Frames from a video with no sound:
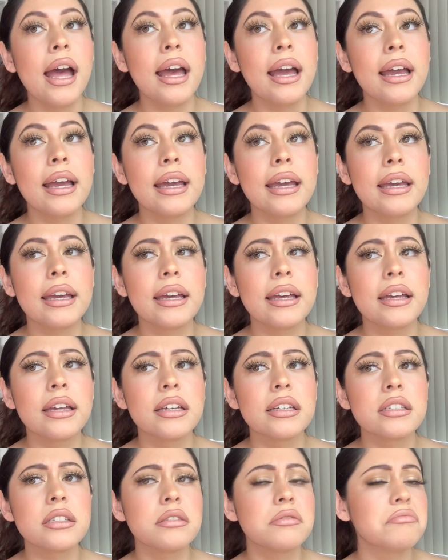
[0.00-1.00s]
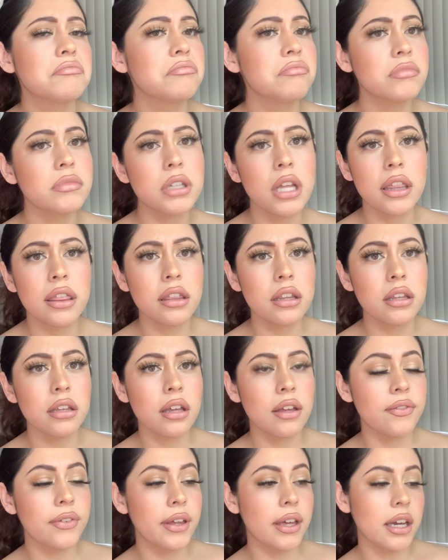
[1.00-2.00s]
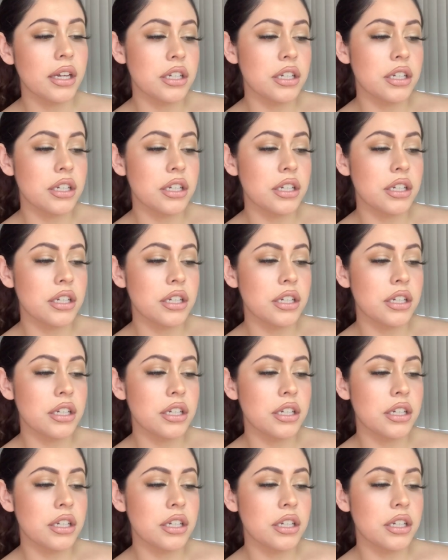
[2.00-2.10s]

and nothing of it.